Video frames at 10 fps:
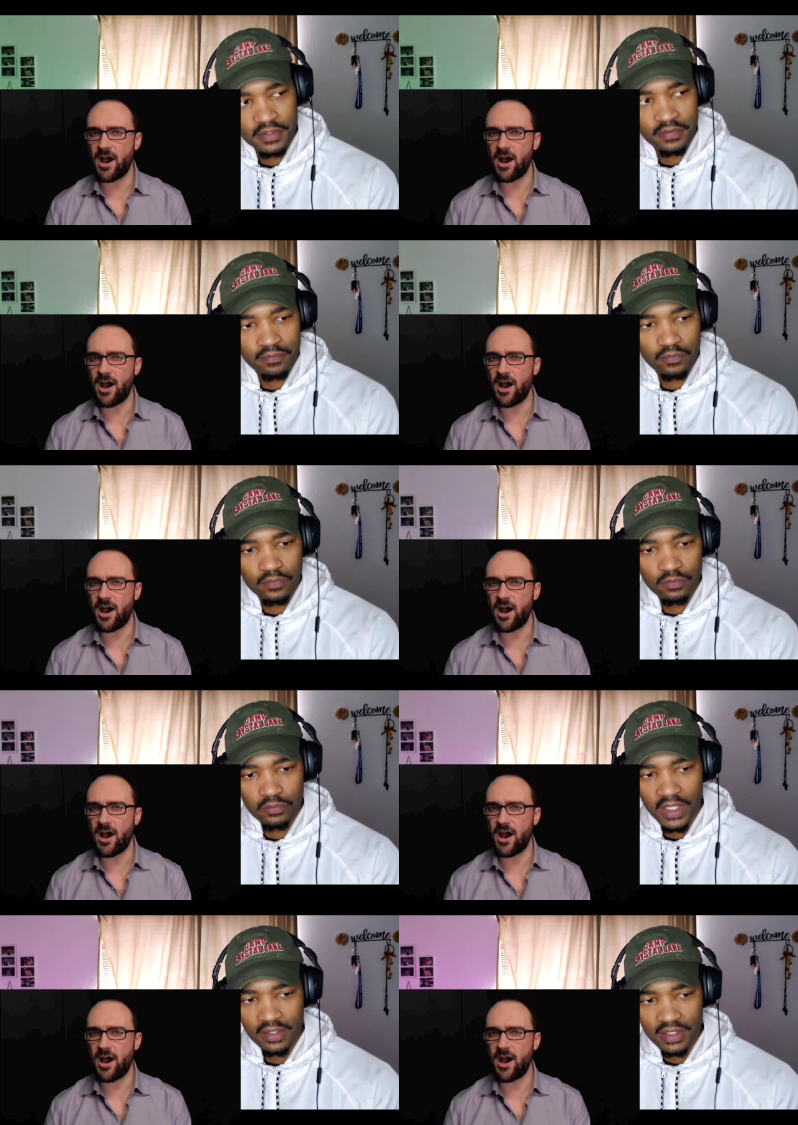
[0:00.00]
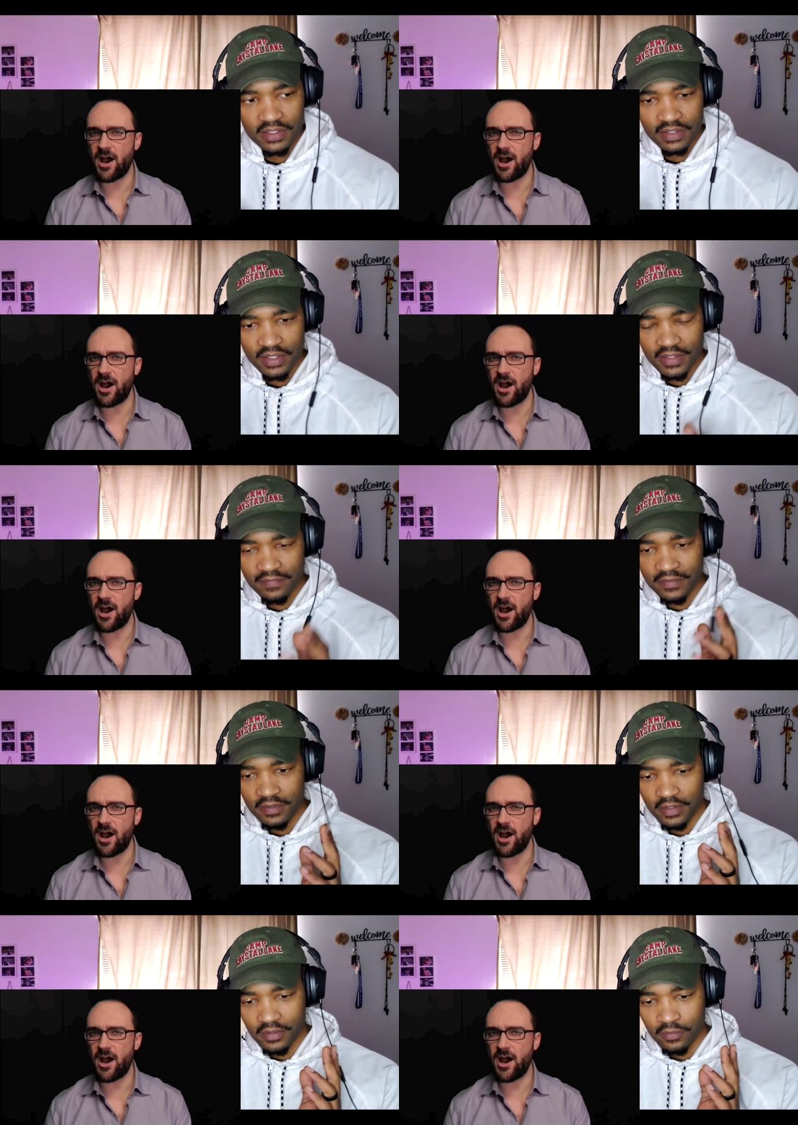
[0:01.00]
Speaker 1: just mainly just live in
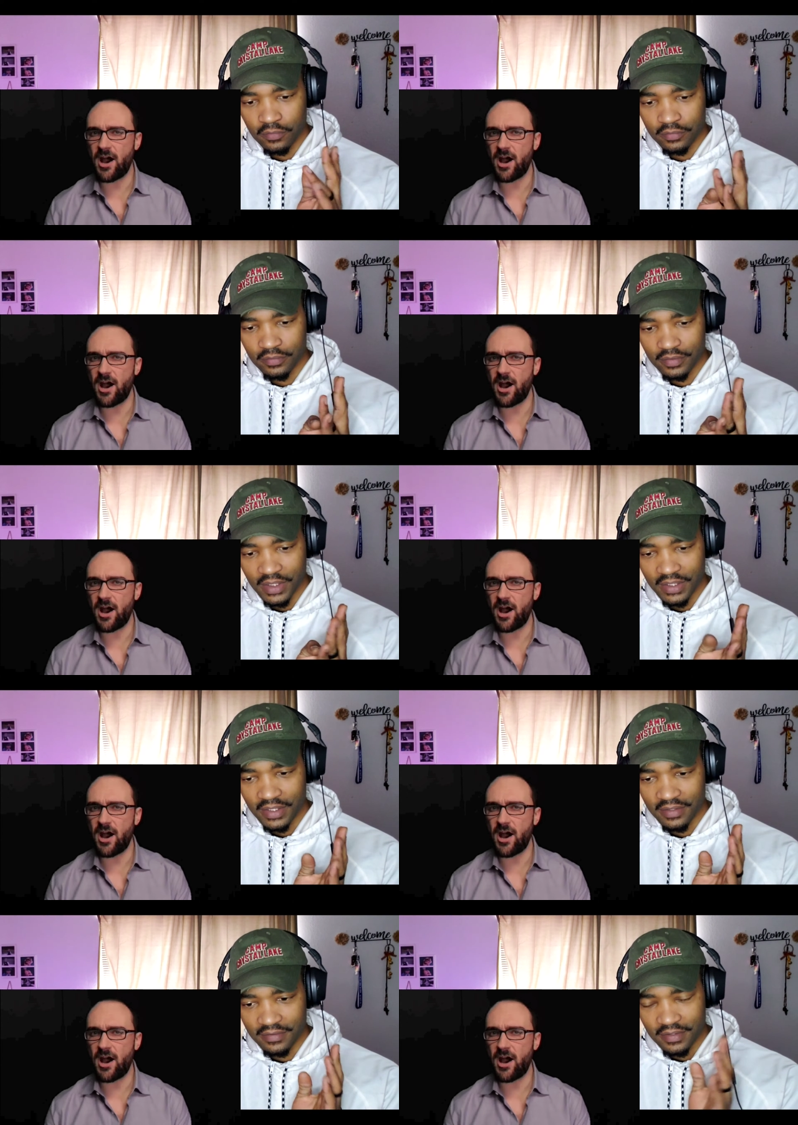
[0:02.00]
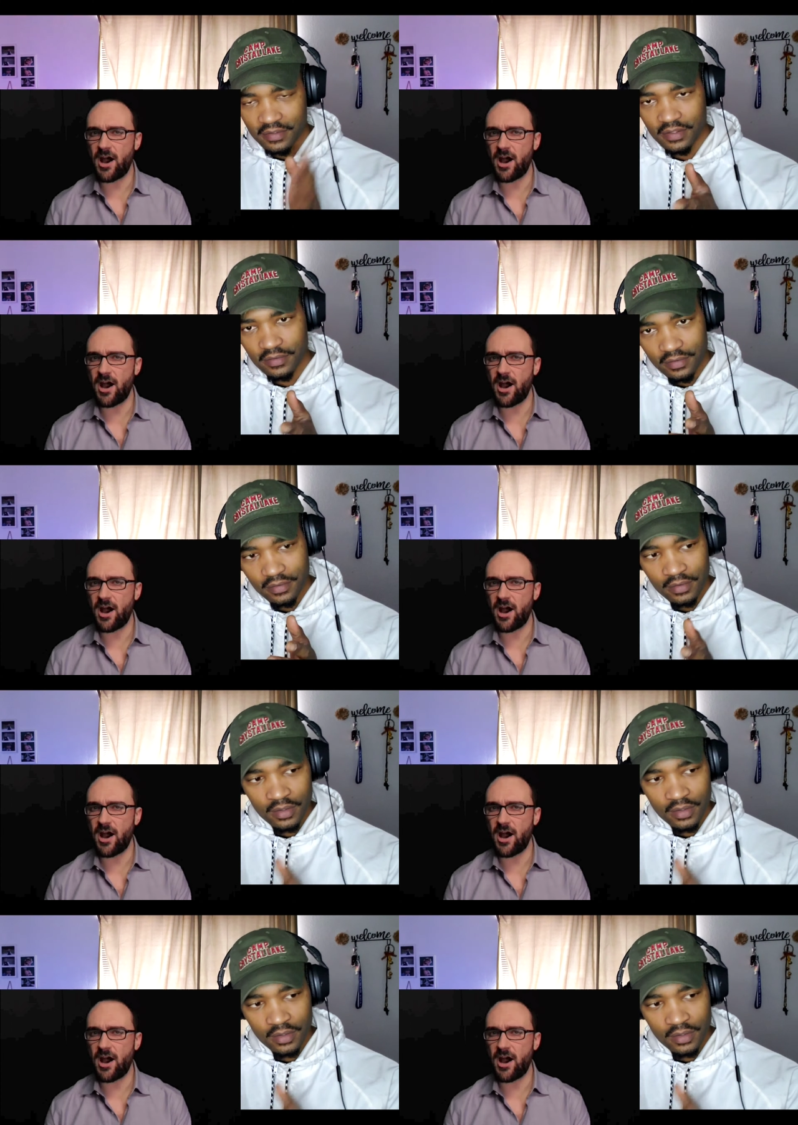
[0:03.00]
their own kind of existence,